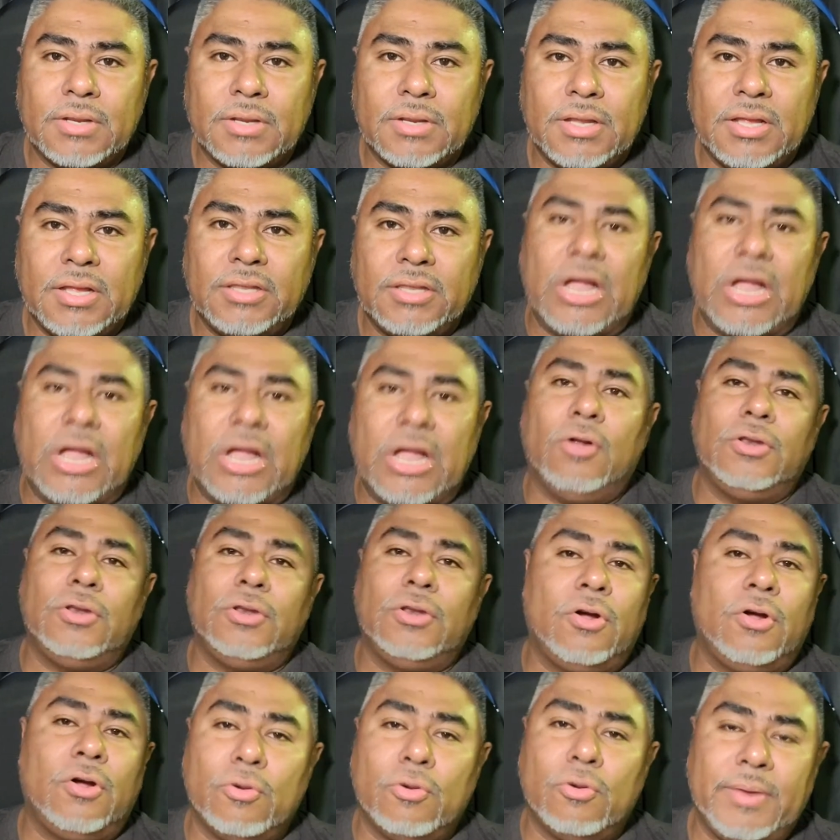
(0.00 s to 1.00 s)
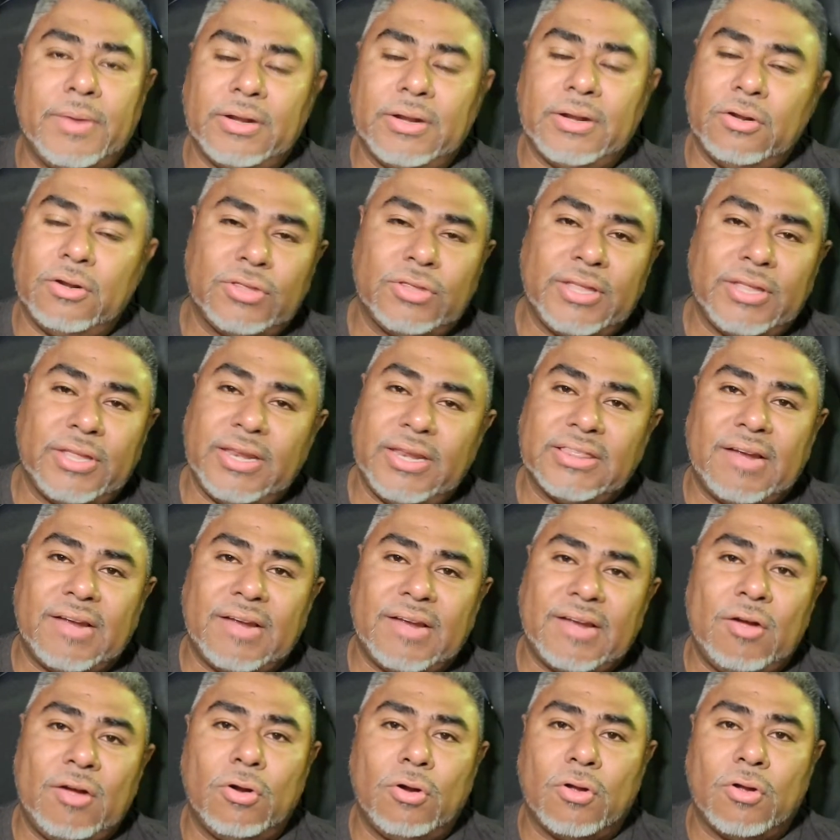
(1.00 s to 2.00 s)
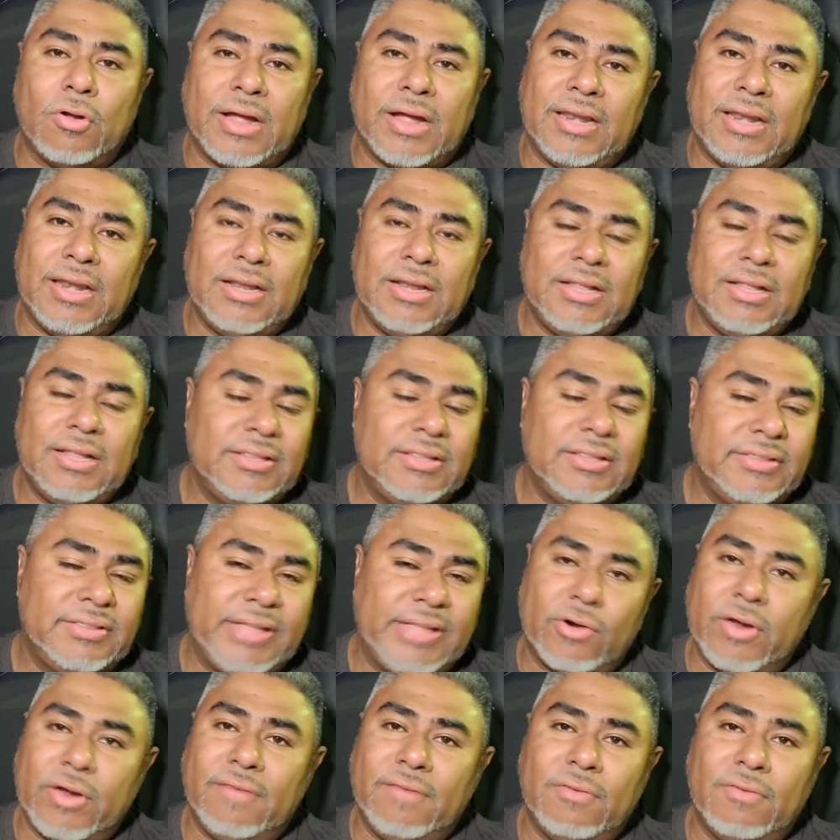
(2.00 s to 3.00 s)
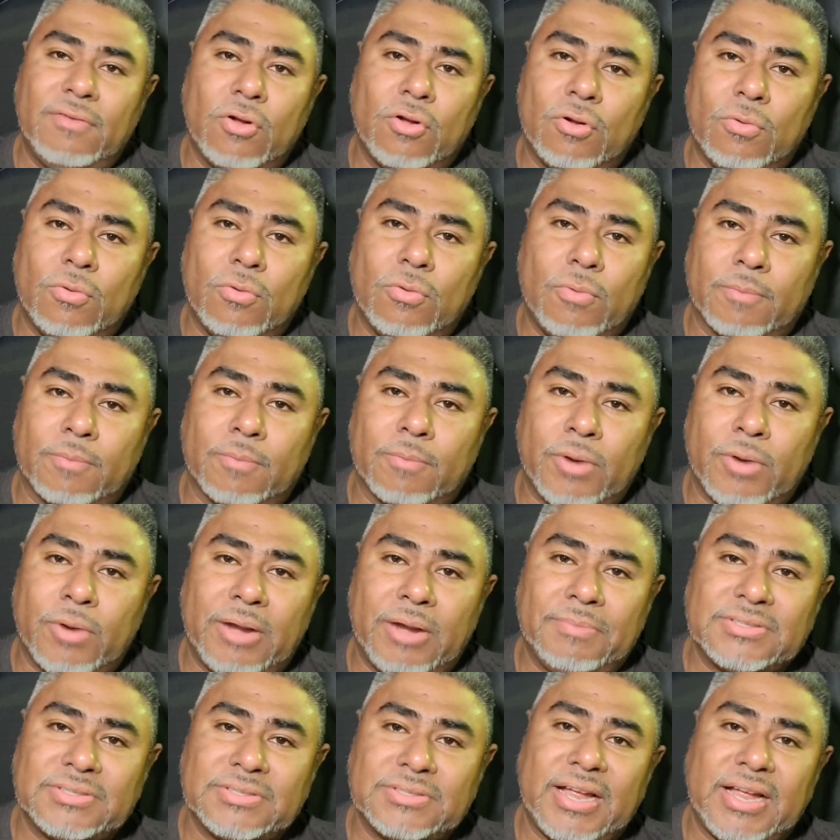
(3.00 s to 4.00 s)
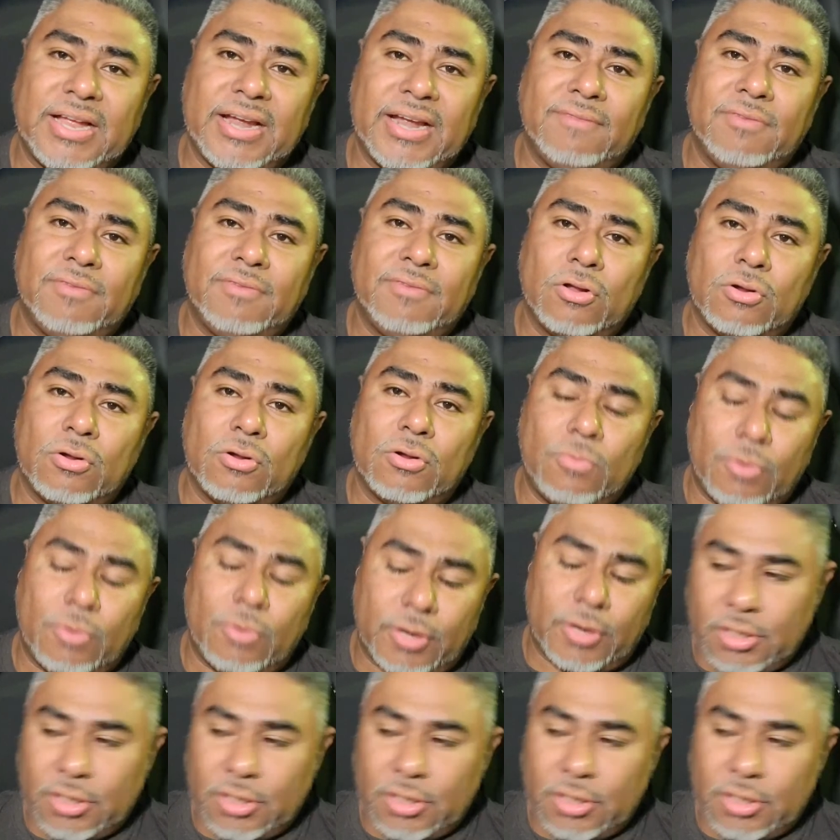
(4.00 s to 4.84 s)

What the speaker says: No, Ruben, no tienen trabajo local. They don't have local work. Prime does not have local work.